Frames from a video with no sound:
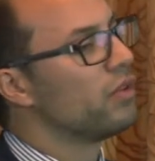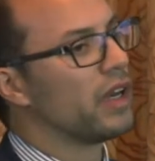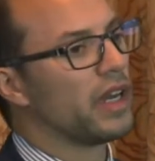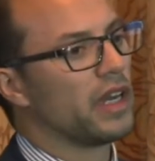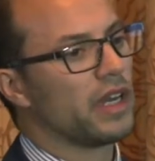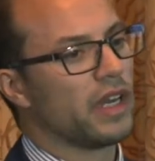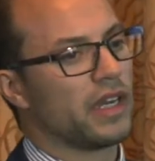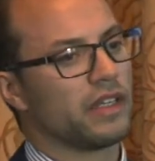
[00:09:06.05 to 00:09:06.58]

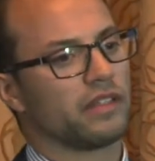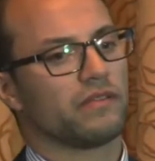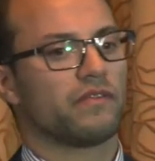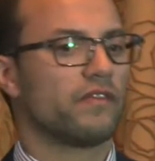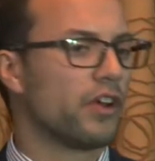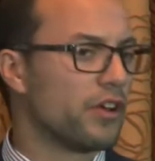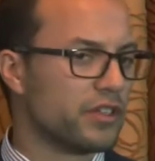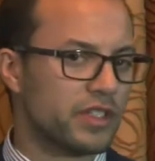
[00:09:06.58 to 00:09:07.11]
a
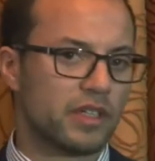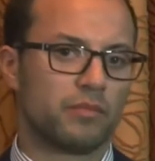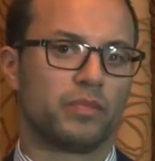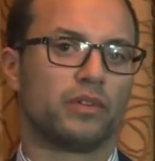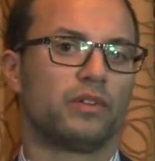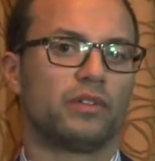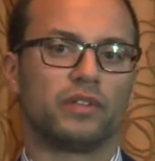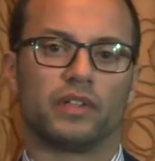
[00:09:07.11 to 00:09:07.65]
very
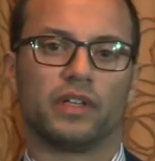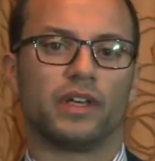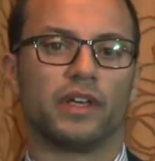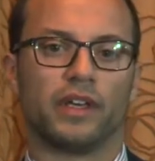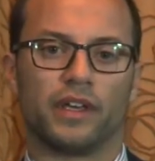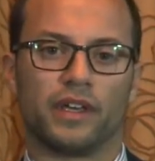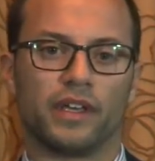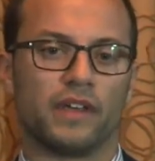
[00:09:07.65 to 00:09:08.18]
simple
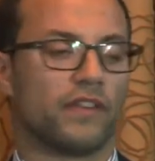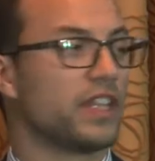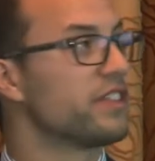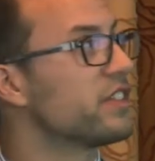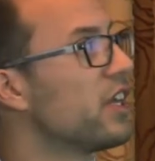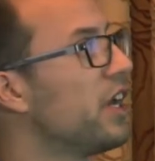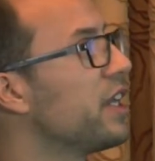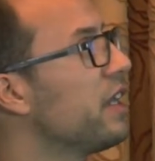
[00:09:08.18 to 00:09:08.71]
event
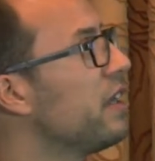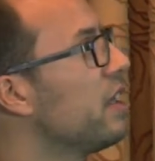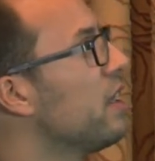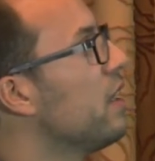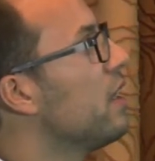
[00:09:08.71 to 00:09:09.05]
study,